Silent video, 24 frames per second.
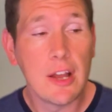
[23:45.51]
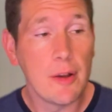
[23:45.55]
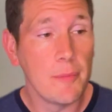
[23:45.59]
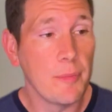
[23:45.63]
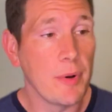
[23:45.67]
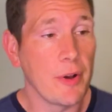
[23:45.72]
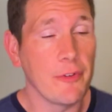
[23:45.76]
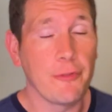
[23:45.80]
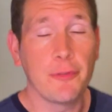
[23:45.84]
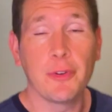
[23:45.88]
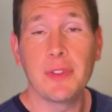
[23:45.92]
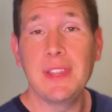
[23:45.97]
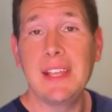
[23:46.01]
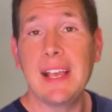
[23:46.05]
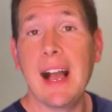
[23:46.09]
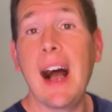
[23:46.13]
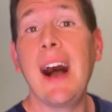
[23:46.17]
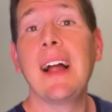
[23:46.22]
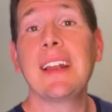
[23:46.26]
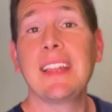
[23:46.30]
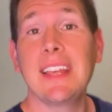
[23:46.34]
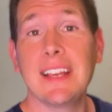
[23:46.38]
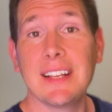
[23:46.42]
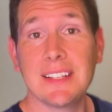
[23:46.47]
but for the
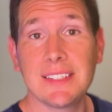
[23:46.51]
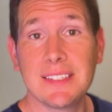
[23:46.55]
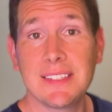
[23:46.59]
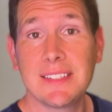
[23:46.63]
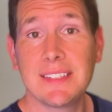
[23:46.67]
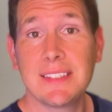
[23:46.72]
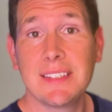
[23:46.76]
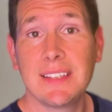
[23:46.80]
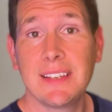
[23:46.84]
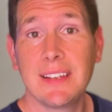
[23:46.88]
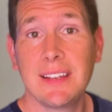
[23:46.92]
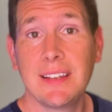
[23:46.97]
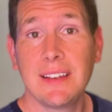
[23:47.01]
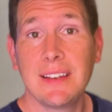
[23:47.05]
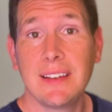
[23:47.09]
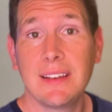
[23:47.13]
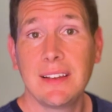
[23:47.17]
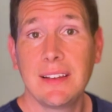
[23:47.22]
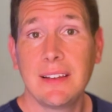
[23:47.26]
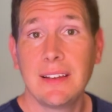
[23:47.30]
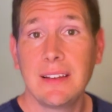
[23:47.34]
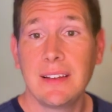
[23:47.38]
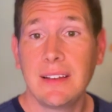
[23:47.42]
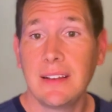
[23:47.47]
audience.
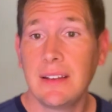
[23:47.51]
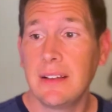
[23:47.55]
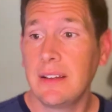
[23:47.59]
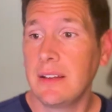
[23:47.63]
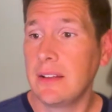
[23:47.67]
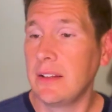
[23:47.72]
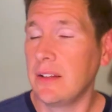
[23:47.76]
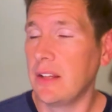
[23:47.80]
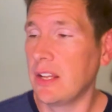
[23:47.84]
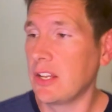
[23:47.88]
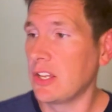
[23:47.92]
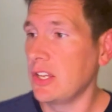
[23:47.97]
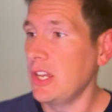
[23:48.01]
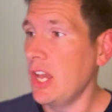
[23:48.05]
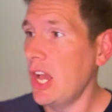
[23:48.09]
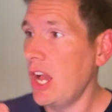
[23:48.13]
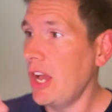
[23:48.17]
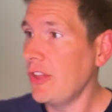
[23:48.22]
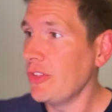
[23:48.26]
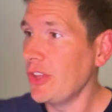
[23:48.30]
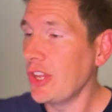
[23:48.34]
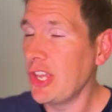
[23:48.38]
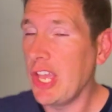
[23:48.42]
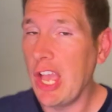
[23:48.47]
Like,
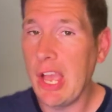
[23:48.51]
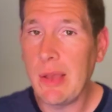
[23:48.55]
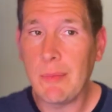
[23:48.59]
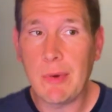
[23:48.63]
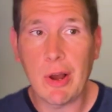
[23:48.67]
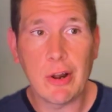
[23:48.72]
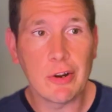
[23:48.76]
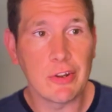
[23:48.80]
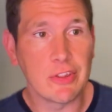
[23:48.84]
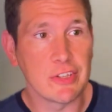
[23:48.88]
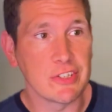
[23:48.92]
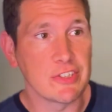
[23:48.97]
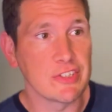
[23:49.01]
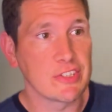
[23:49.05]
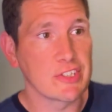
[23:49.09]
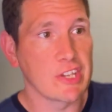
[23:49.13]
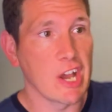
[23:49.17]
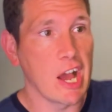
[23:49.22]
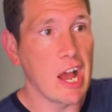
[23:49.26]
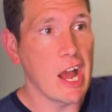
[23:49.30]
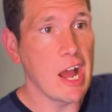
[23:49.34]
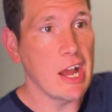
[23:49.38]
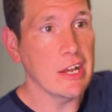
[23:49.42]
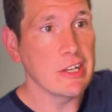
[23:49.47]
yeah, they came out of the
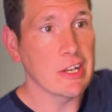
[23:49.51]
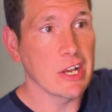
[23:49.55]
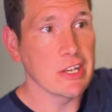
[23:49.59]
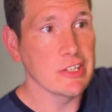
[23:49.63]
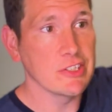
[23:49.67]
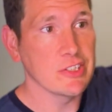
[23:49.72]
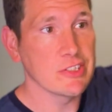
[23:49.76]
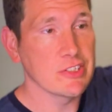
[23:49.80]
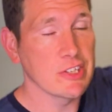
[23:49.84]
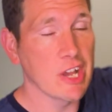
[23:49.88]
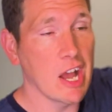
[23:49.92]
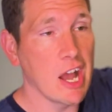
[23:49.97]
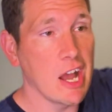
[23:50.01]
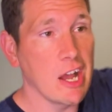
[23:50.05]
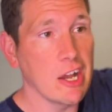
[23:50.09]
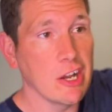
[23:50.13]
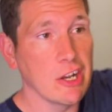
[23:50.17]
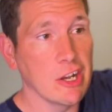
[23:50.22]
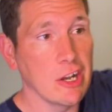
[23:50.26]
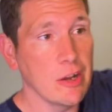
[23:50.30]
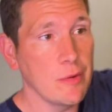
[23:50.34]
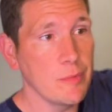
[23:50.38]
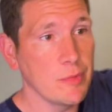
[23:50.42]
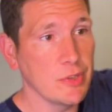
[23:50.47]
sky. I
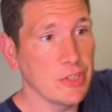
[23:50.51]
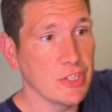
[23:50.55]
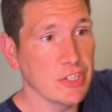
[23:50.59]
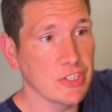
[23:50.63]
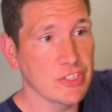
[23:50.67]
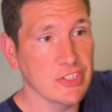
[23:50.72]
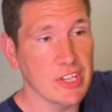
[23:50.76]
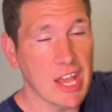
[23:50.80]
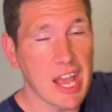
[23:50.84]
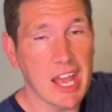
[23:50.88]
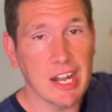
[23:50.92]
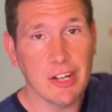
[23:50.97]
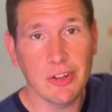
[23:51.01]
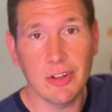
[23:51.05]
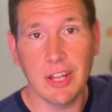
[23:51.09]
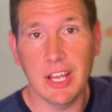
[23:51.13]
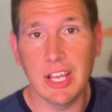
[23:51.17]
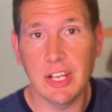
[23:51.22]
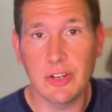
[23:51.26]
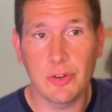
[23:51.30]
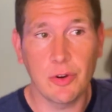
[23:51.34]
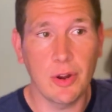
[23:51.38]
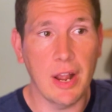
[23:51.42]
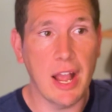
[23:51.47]
saw them and the
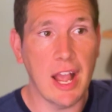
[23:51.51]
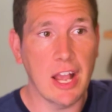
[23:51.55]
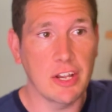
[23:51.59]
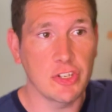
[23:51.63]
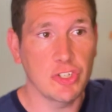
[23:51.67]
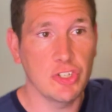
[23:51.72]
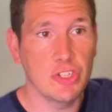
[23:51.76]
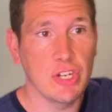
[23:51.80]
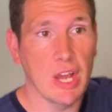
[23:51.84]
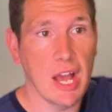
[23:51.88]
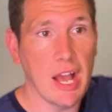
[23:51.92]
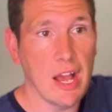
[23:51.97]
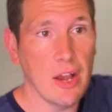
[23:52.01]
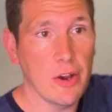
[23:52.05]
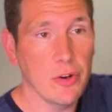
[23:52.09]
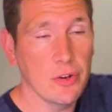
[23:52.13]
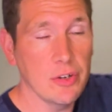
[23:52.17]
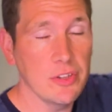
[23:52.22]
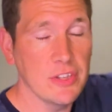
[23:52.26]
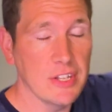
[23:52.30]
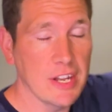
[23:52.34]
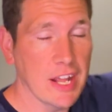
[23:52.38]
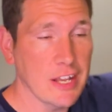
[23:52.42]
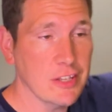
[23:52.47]
satellite crashed
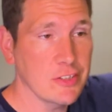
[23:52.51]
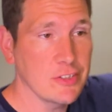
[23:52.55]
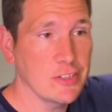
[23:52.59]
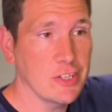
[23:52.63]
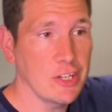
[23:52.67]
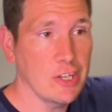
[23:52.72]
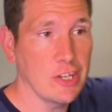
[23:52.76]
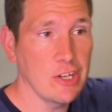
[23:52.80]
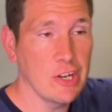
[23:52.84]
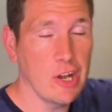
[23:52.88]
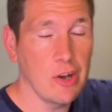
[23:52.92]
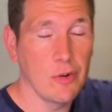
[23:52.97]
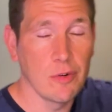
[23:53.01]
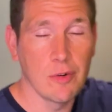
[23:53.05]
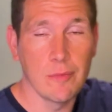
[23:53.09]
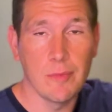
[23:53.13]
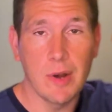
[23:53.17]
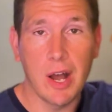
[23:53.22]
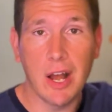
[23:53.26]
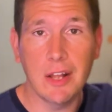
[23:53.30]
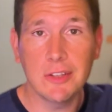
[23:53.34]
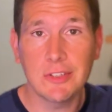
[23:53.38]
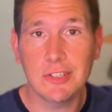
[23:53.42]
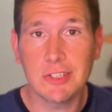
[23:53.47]
down. The next thing you know, a
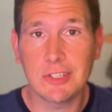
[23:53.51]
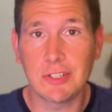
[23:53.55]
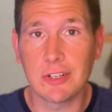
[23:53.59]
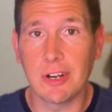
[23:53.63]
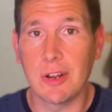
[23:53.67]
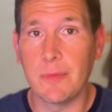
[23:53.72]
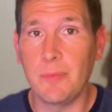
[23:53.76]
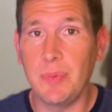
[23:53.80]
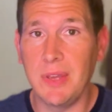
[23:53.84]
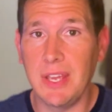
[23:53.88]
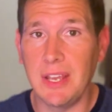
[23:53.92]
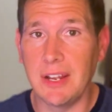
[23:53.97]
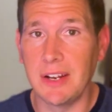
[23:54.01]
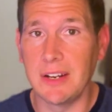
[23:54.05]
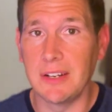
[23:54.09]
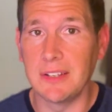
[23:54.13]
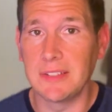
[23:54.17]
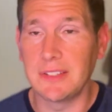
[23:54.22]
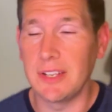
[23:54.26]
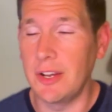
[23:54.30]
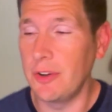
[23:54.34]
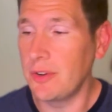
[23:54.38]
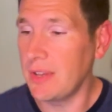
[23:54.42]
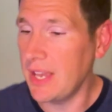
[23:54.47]
monster
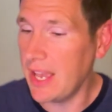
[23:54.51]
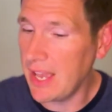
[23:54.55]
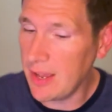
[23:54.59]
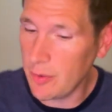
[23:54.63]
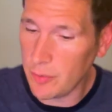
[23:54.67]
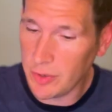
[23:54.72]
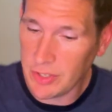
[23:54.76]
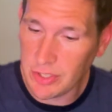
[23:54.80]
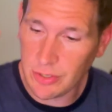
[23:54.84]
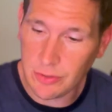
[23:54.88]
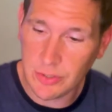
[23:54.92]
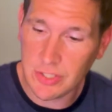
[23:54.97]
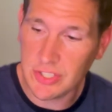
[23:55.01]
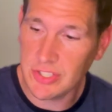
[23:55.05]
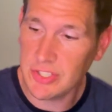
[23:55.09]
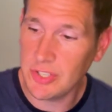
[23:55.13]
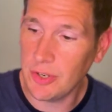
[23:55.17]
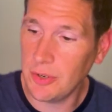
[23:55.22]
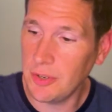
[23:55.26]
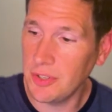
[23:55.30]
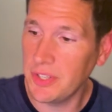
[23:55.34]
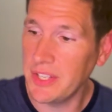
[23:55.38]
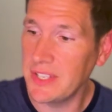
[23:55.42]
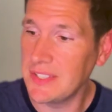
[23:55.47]
appears. Okay, well, you just
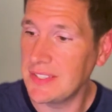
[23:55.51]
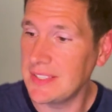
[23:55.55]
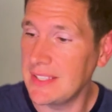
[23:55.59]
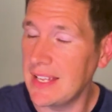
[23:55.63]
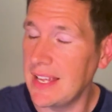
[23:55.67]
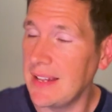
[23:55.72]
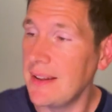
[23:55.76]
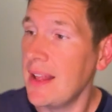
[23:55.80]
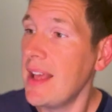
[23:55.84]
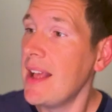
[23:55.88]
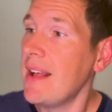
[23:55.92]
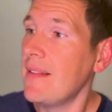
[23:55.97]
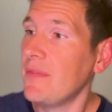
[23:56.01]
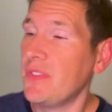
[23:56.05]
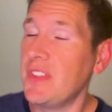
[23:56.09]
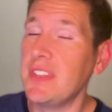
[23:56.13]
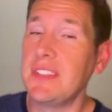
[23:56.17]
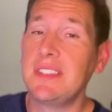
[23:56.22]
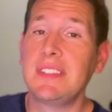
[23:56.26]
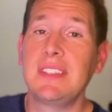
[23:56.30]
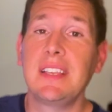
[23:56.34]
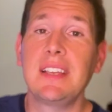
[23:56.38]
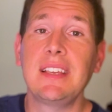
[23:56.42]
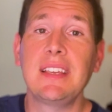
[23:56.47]
told us that
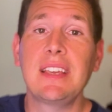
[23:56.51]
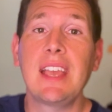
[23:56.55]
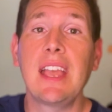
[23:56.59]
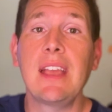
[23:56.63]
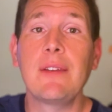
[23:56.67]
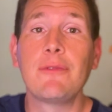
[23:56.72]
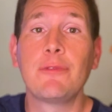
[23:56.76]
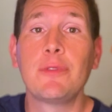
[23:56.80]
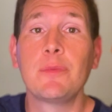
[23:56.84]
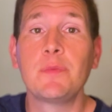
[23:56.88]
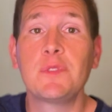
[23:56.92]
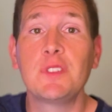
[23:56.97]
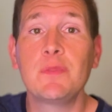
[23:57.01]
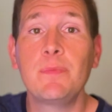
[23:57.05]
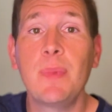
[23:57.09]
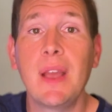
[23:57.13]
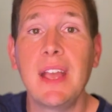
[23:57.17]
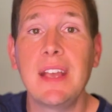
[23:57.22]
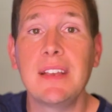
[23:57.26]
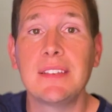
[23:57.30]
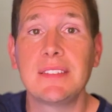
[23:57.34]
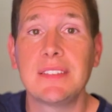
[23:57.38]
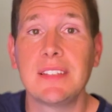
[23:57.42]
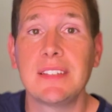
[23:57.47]
this thing came from
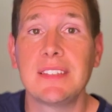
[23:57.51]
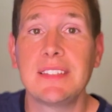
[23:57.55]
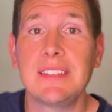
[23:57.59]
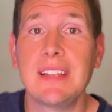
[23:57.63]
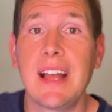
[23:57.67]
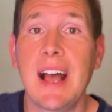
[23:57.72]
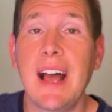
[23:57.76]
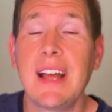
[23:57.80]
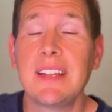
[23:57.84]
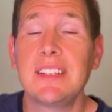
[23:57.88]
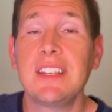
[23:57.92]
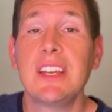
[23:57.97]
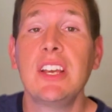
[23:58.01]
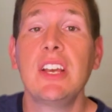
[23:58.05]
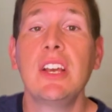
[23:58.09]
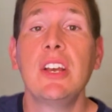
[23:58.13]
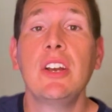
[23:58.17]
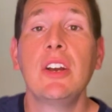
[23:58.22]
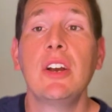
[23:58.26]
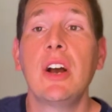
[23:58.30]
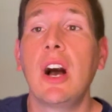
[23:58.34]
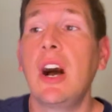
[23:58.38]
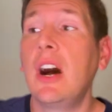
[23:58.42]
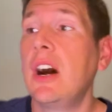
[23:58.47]
space. It's not,
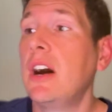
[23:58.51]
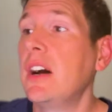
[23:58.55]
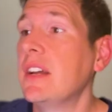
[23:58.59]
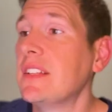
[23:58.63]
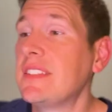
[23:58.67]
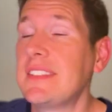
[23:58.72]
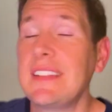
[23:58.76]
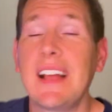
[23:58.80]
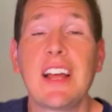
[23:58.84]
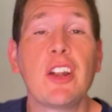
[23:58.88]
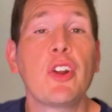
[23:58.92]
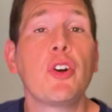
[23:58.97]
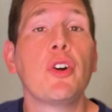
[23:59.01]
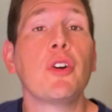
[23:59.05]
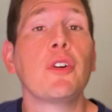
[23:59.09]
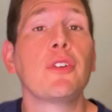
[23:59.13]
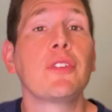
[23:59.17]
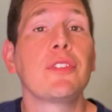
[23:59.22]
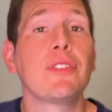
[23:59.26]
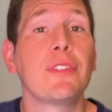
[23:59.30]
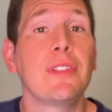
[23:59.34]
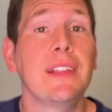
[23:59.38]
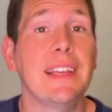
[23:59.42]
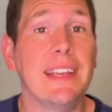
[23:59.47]
it's not
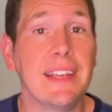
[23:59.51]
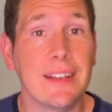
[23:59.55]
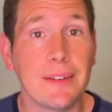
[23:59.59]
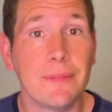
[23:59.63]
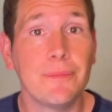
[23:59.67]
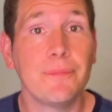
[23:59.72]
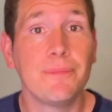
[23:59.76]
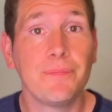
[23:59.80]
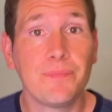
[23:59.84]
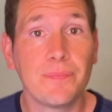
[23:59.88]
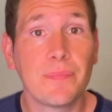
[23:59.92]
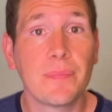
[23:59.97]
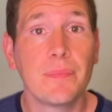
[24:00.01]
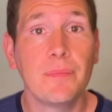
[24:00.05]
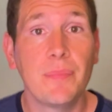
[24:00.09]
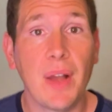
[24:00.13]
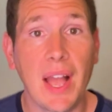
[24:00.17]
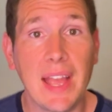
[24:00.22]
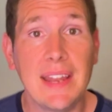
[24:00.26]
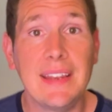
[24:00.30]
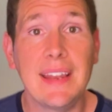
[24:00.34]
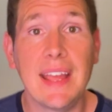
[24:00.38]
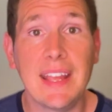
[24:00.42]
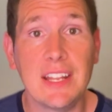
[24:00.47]
earthly
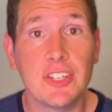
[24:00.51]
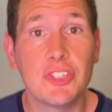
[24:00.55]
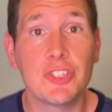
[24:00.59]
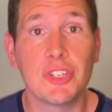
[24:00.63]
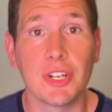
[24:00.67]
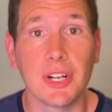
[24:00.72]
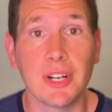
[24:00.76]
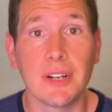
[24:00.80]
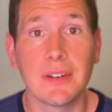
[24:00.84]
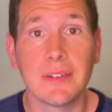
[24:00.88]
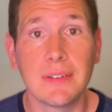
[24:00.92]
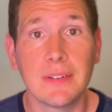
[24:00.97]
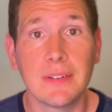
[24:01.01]
by nature.